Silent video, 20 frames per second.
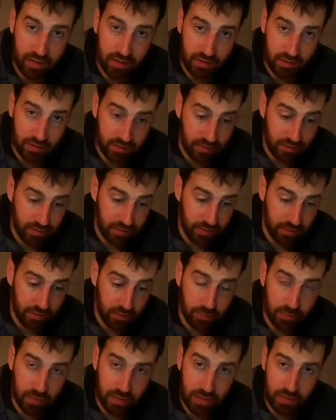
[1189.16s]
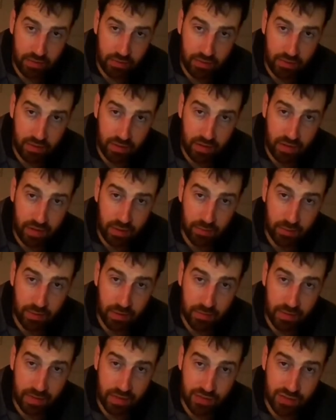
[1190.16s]
a little bit, I want to
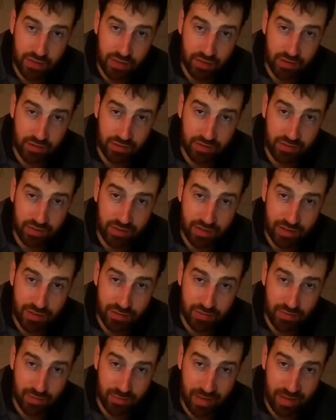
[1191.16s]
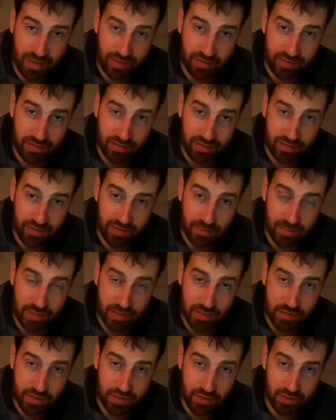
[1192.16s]
make sure to stitch from that side to make
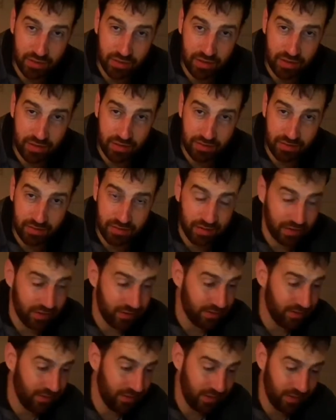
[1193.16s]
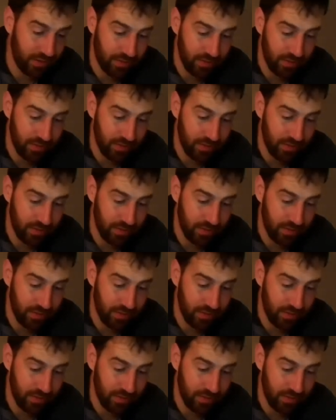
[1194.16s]
sure it locks in nicely.